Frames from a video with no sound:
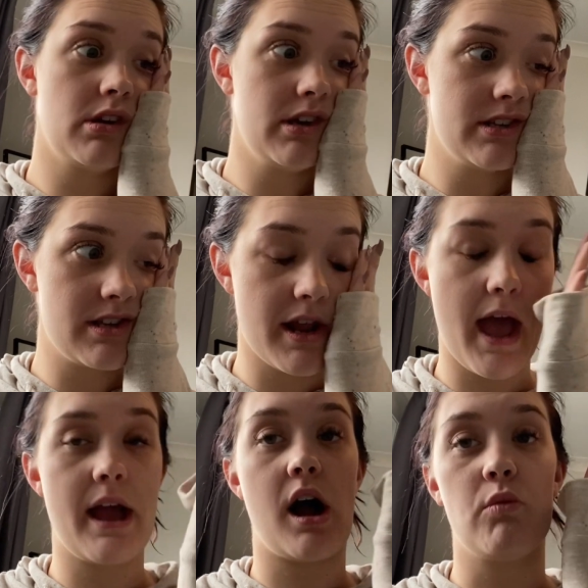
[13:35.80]

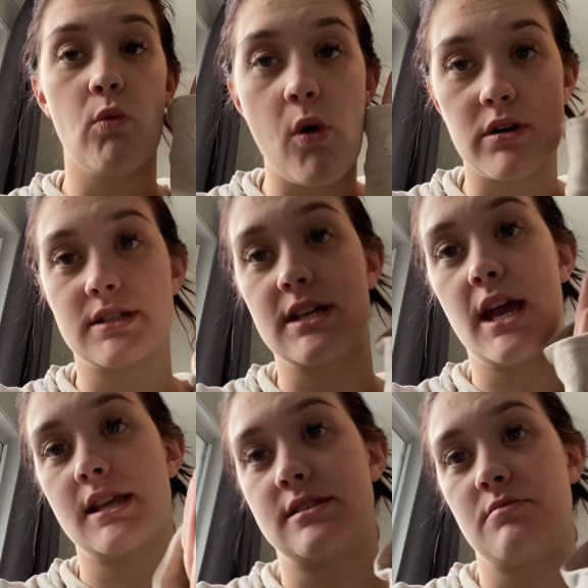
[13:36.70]
Today I want to
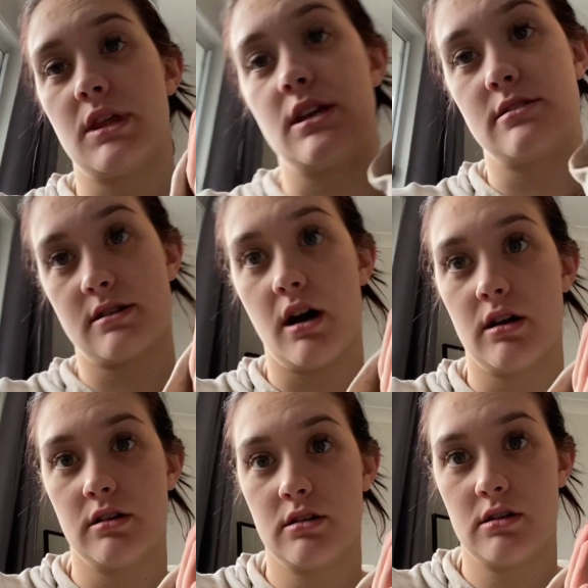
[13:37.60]
get some things
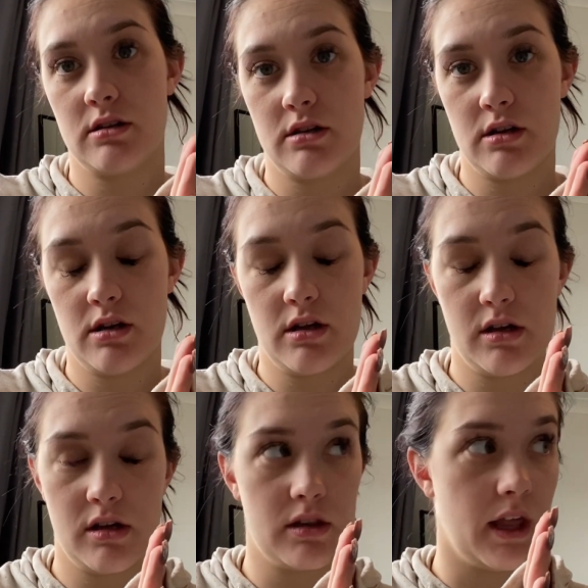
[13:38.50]
done.
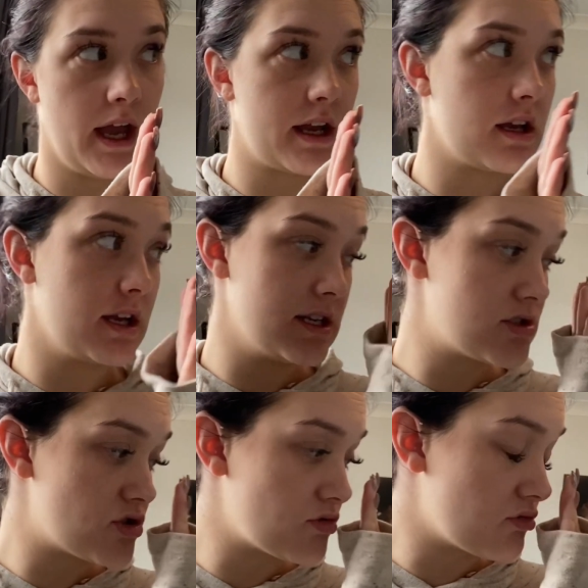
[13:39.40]
Like, it is
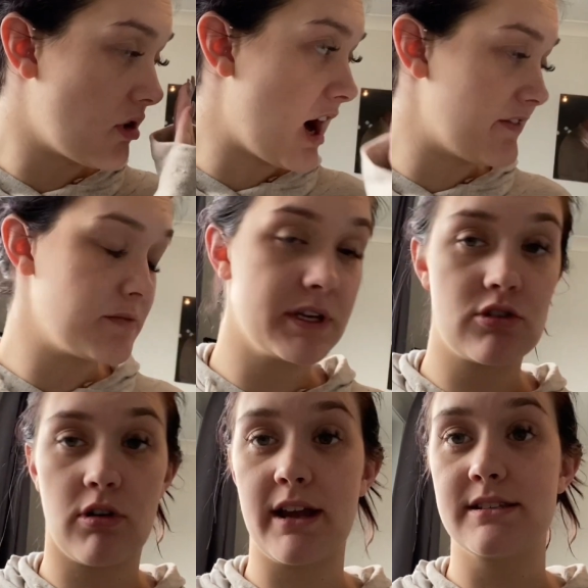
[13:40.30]
driving me
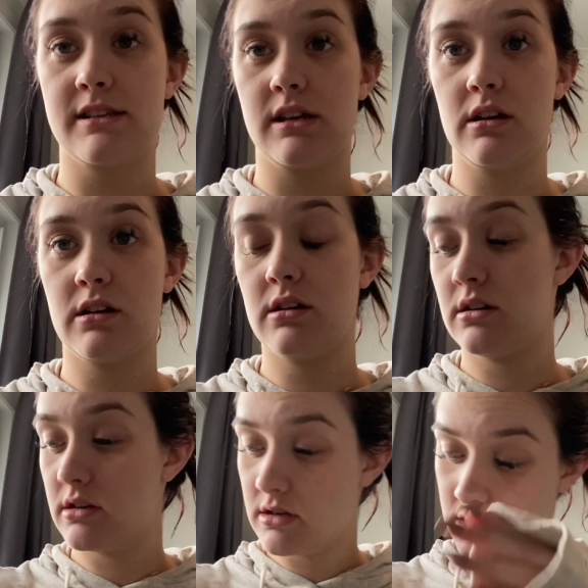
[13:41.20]
crazy.
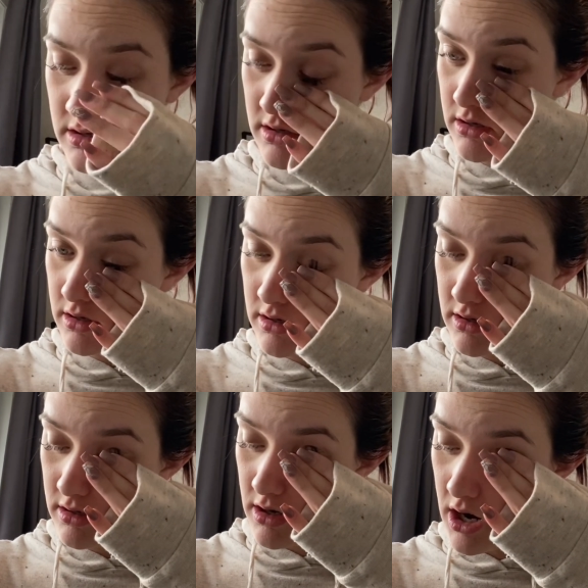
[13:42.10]

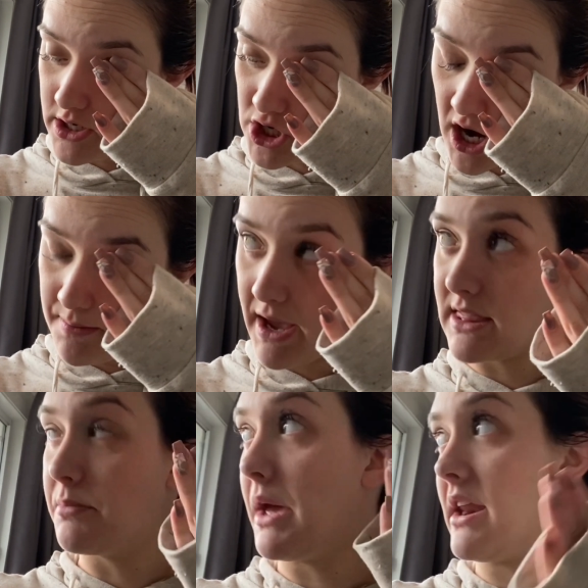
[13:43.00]
I try and make
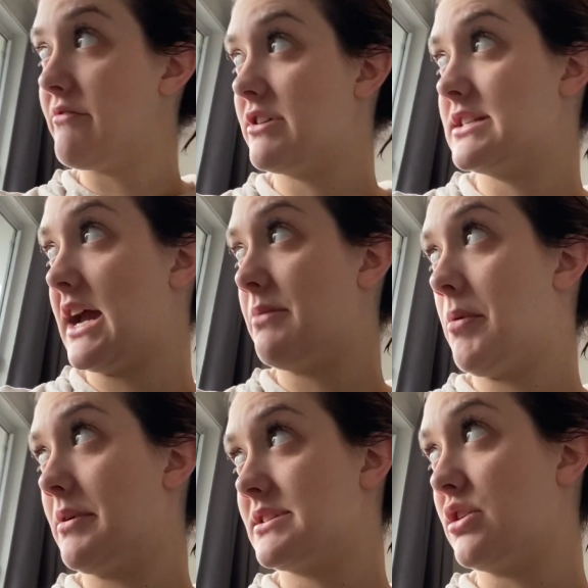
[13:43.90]
the bed every day to make
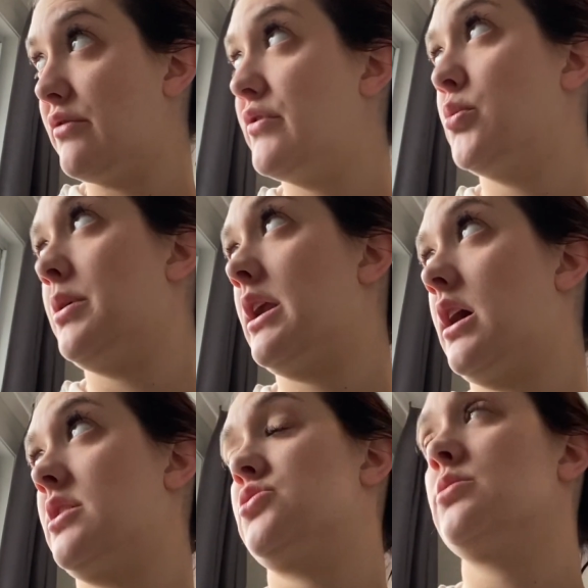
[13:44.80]
myself feel better.
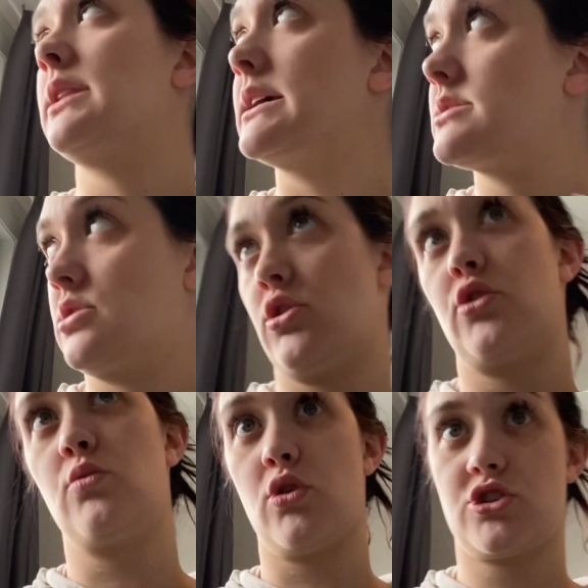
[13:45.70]
I do at least a load
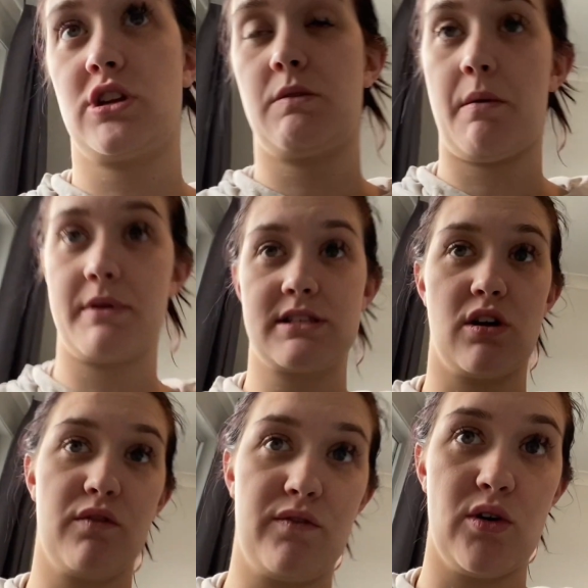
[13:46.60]
of washing to make
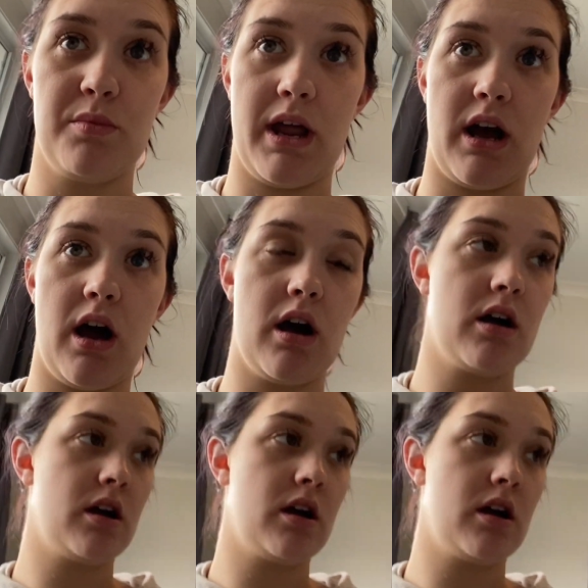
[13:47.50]
myself feel better.